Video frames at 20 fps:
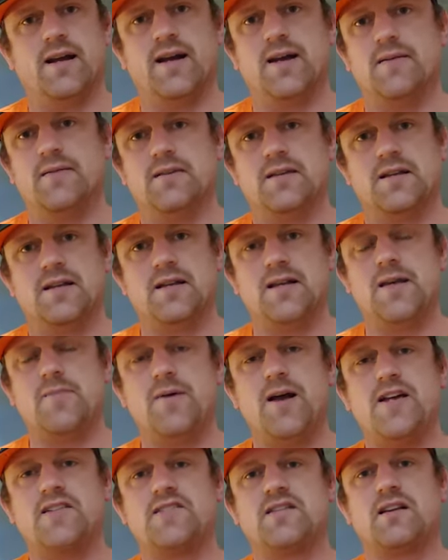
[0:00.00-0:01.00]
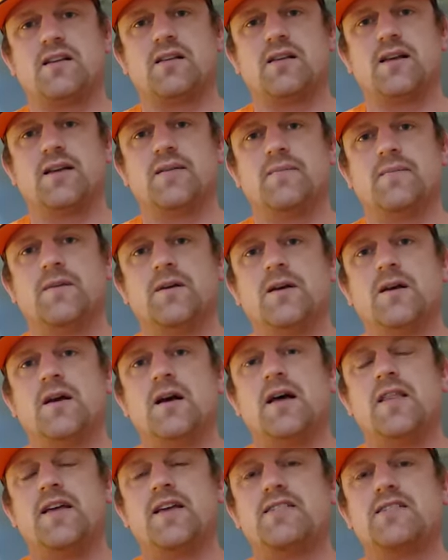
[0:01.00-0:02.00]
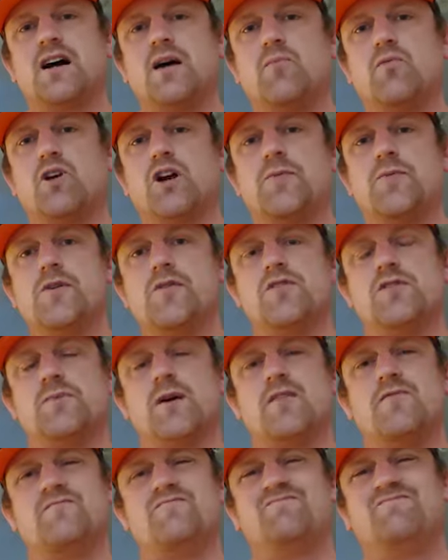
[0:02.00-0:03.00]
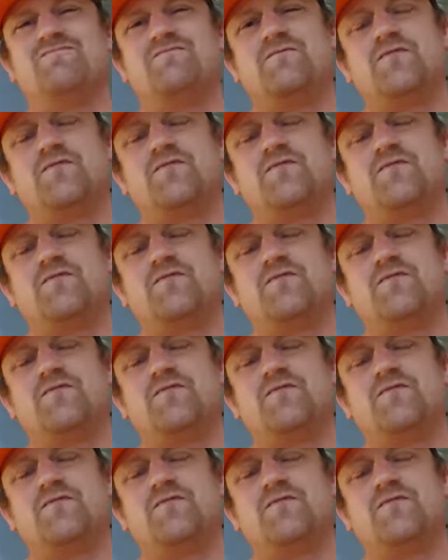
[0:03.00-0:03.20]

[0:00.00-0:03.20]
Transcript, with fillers: And he basically, I think Thom Brennaman was about